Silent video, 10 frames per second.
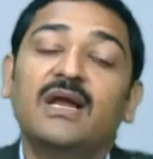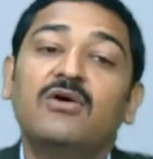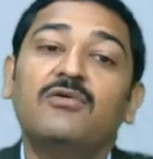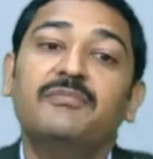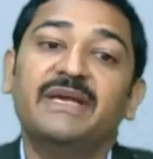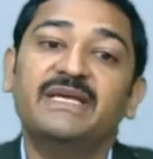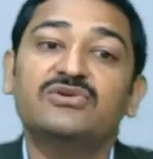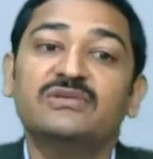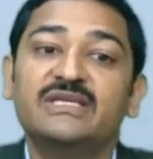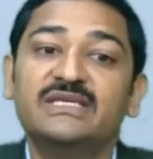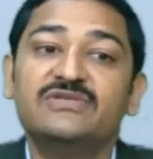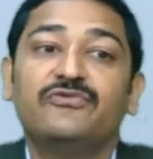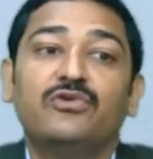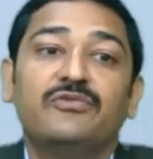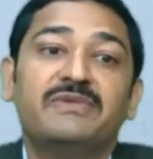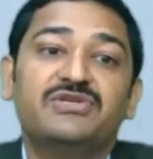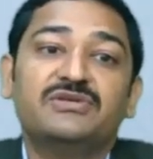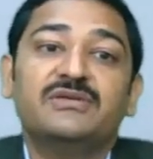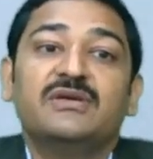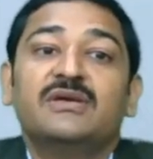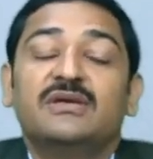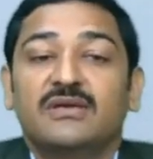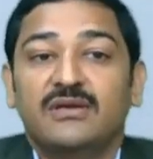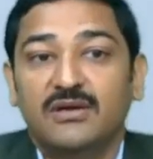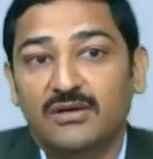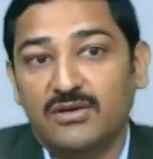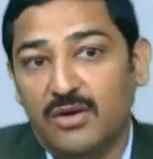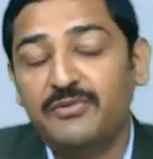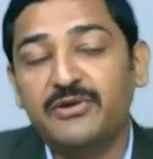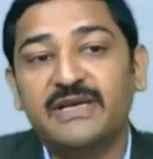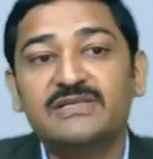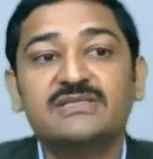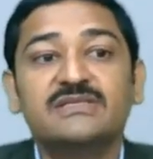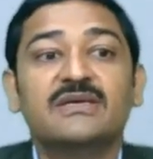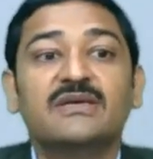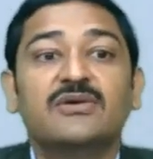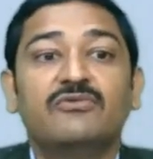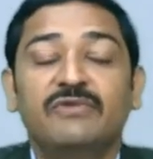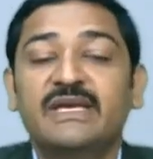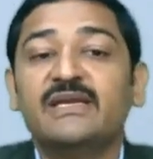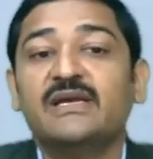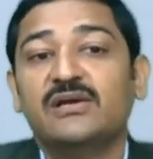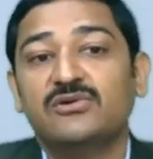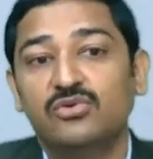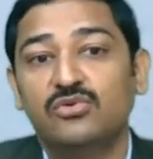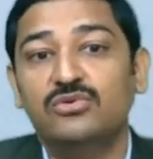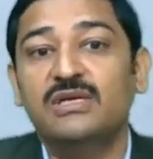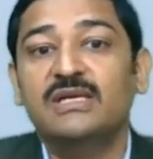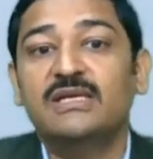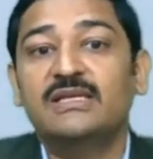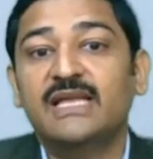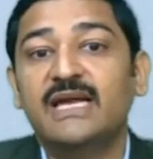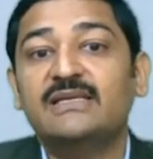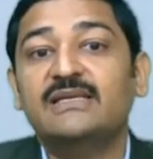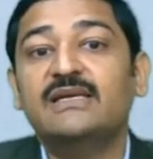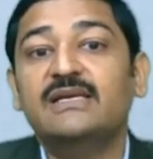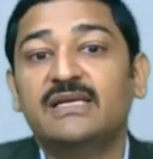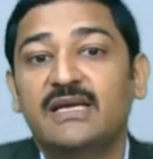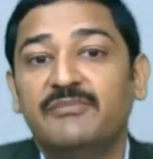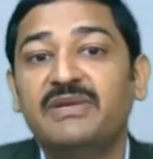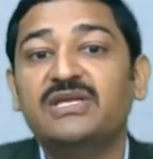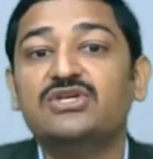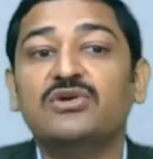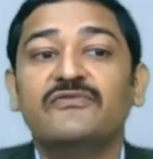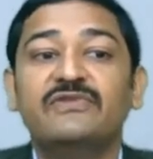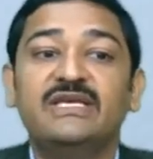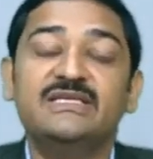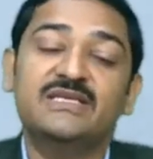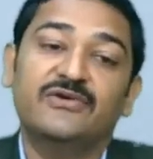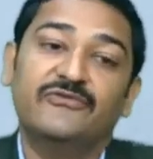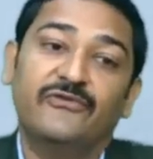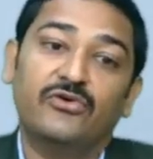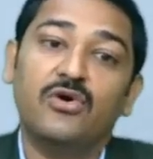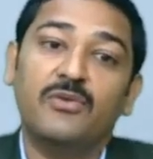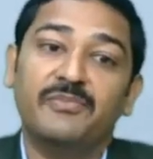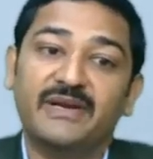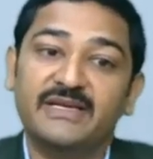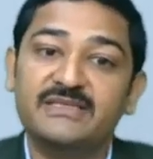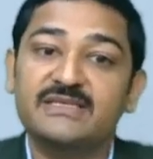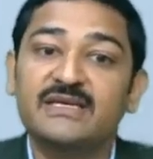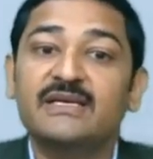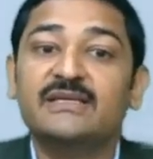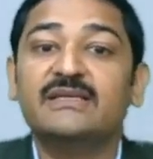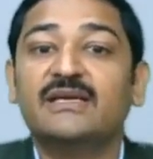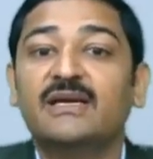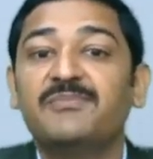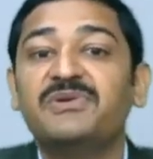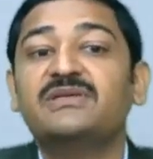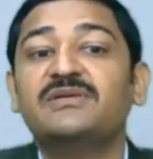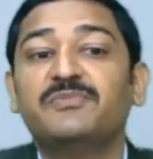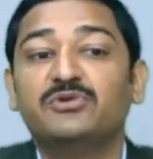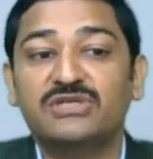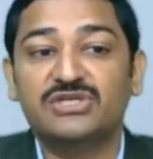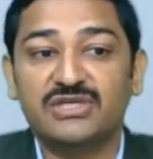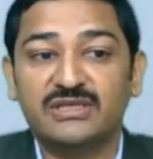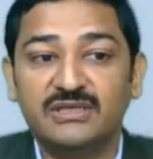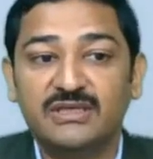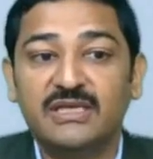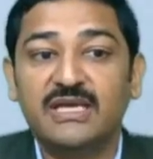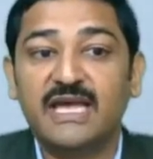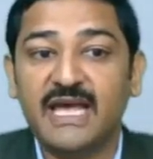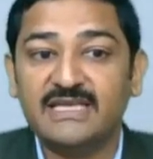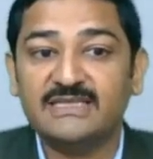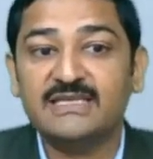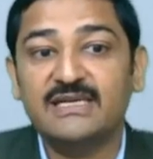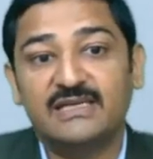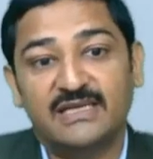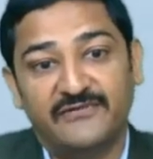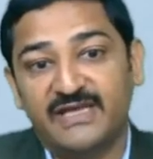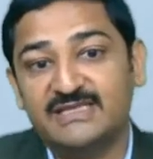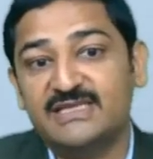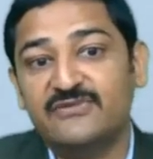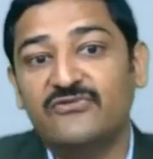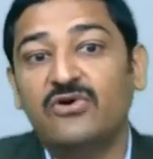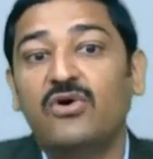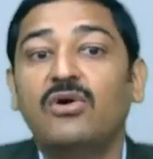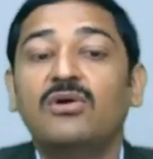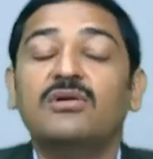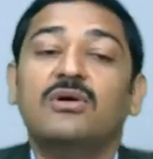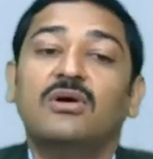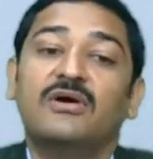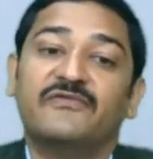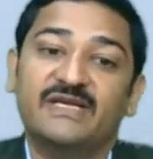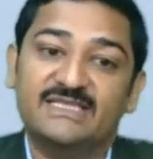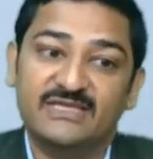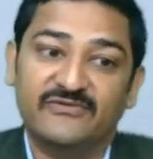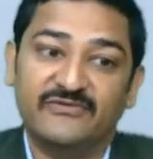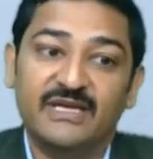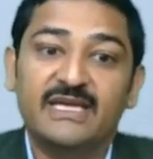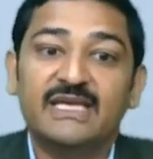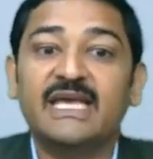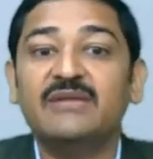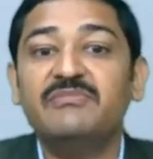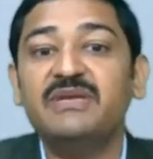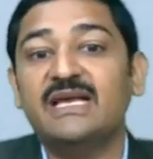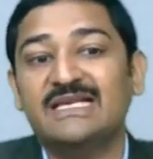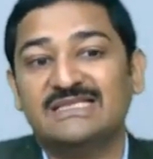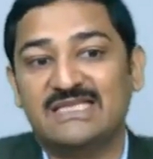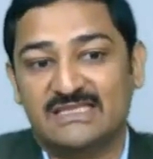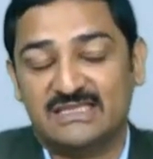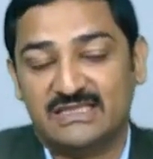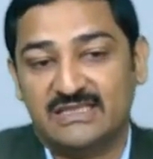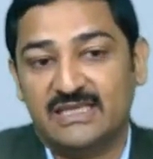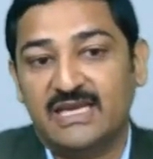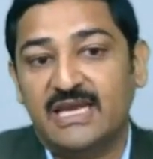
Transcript: Now, based on these four major components, we can conclude that combination of these four components, the competitor position as defensive or offensive can be assessed.